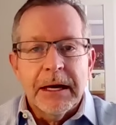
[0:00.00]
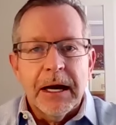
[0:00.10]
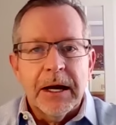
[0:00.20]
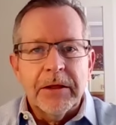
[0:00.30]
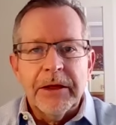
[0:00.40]

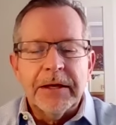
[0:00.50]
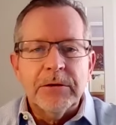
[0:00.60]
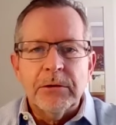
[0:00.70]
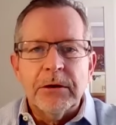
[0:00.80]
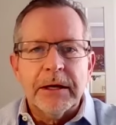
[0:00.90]
Uh, then
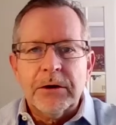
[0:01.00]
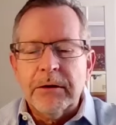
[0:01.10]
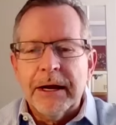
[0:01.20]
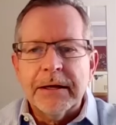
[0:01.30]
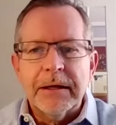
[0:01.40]
you look at
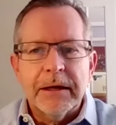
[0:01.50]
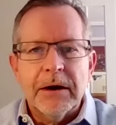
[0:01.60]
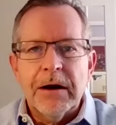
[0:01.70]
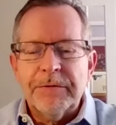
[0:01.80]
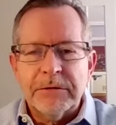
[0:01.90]
Creighton and
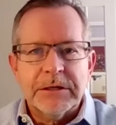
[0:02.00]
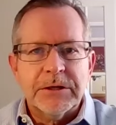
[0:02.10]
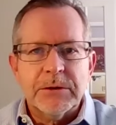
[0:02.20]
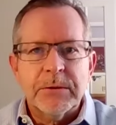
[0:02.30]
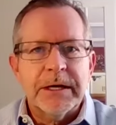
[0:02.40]
the awful
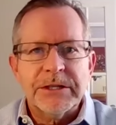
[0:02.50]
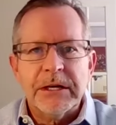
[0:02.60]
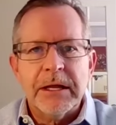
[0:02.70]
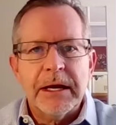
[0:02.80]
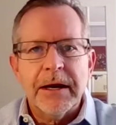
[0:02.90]

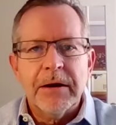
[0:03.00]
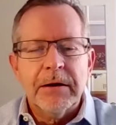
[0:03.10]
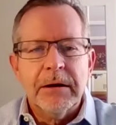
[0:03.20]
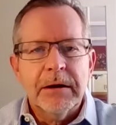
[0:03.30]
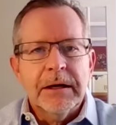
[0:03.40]
situation there.